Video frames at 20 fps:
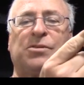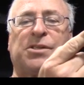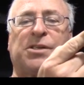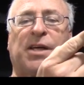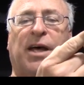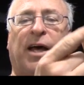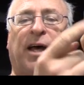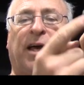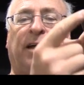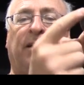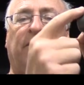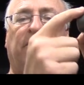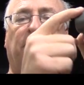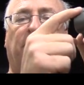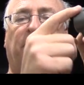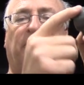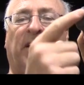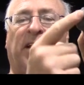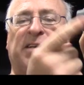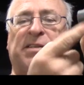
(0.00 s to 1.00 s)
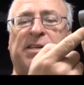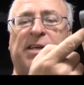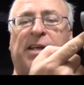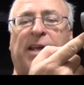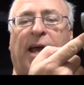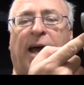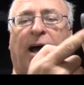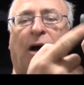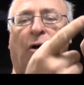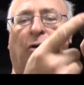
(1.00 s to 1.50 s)
side facing
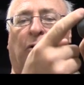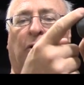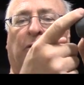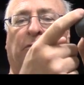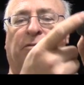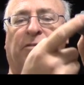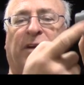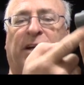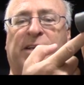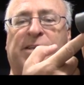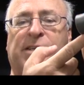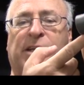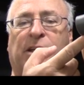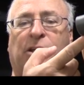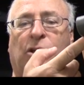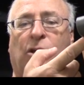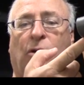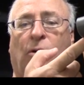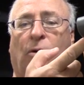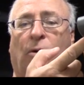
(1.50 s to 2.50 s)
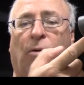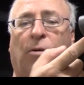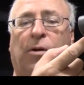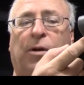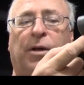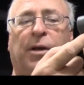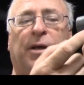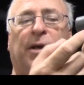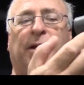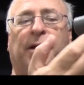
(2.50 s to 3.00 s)
out or facing you,
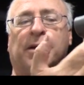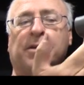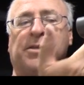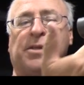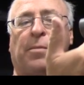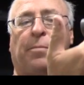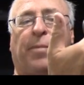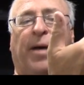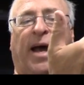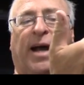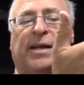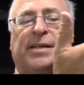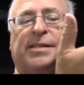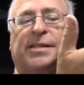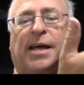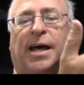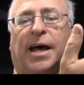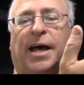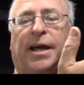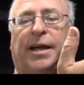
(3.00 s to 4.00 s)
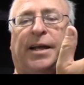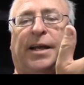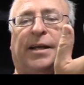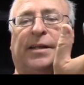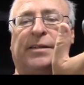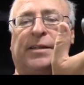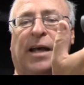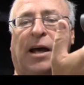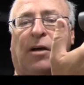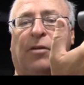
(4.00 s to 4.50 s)
because the back side
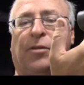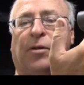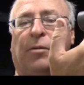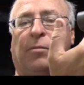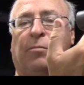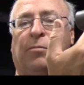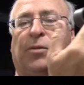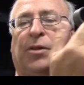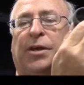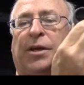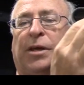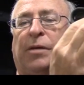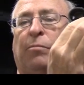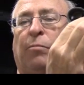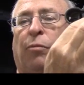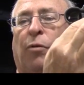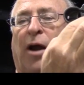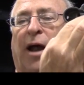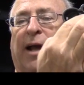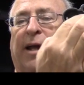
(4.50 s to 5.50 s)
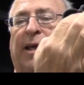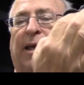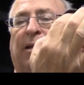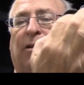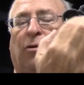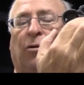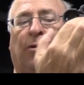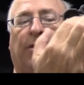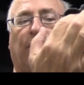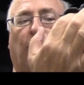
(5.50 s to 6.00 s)
is how the bracket
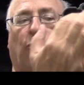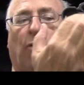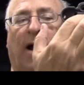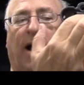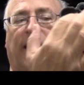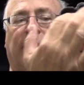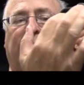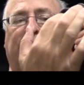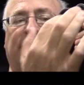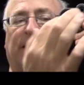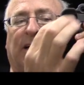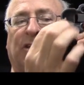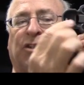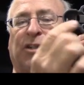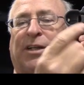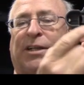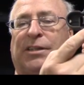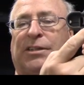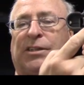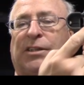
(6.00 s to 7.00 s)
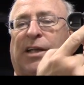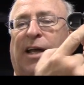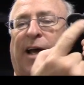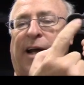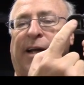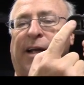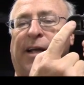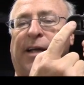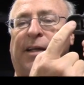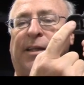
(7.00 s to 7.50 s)
or the rod is actually going to
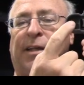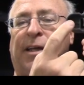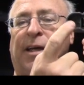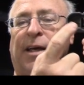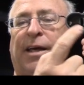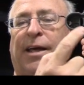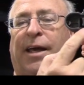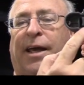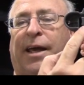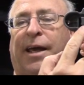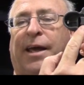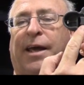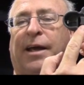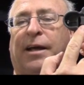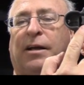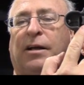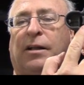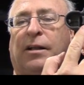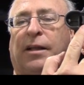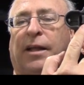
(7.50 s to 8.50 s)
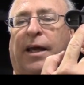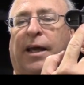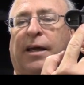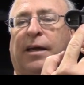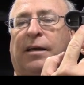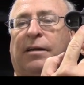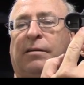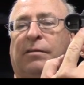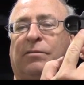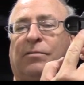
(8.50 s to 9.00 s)
slide in and
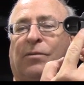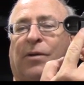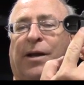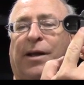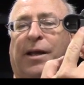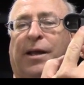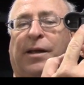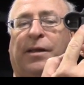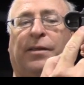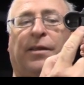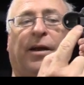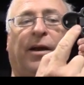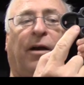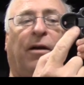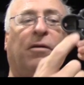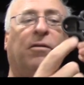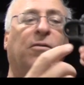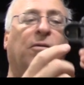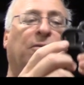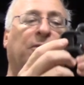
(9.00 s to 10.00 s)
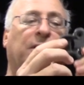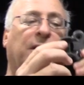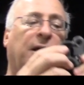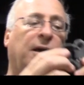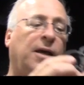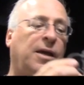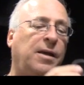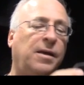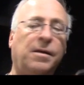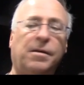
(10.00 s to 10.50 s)
click right in there.
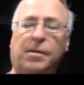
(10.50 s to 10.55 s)
Okay,